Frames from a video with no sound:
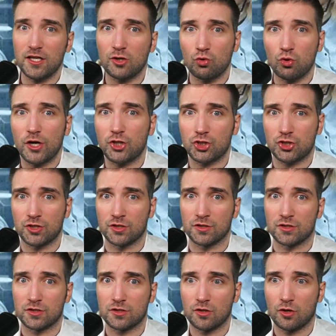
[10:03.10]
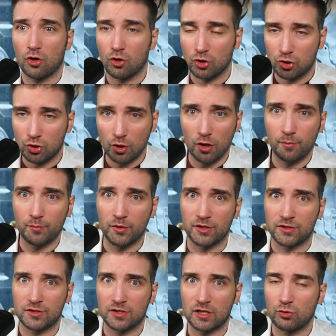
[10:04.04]
questions or
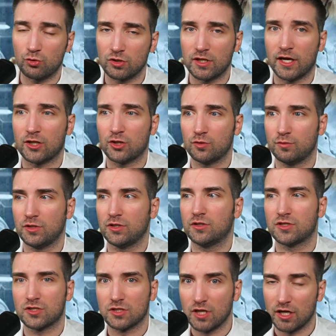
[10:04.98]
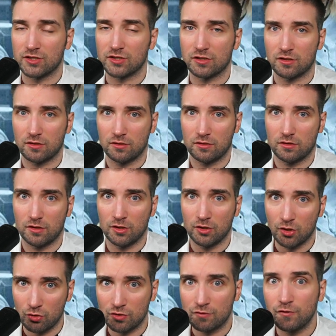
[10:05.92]
topics that you would like to be discussed in
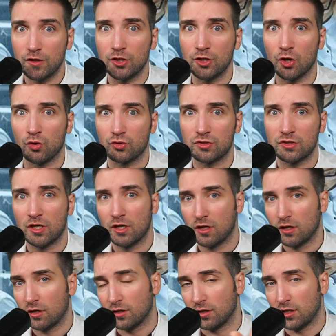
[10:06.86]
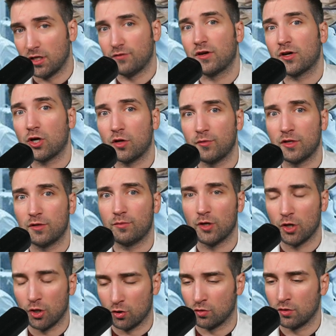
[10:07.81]
those videos, leave a comment
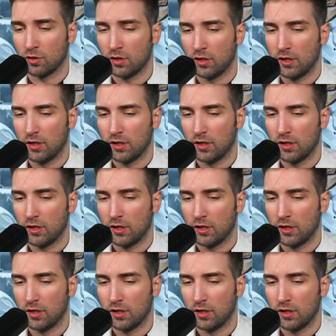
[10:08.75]
below.